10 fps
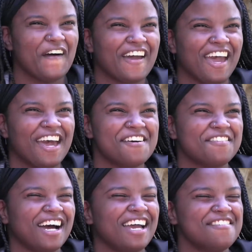Okay,
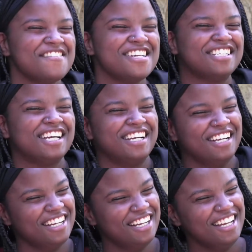my image
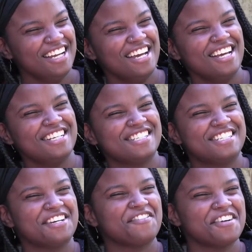is
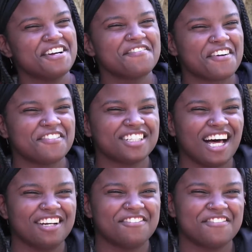different from a
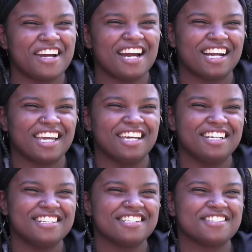lot of
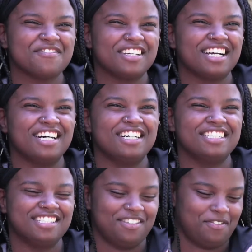Americans
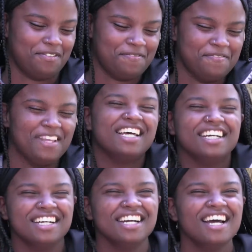because
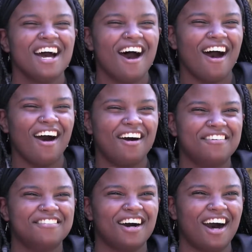
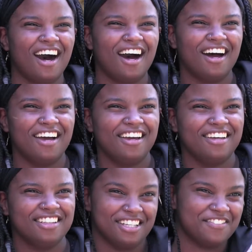
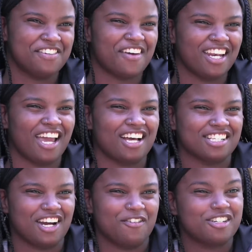I lived in
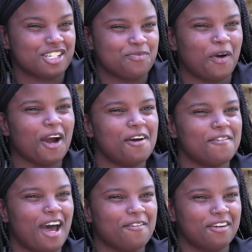Madagascar, which is part
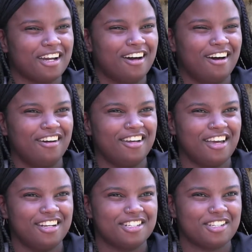of Africa,
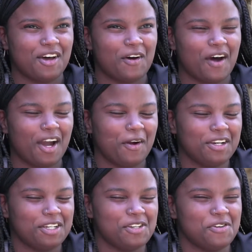and so I
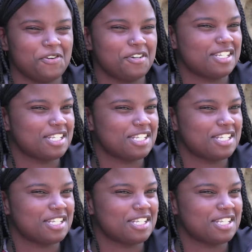already knew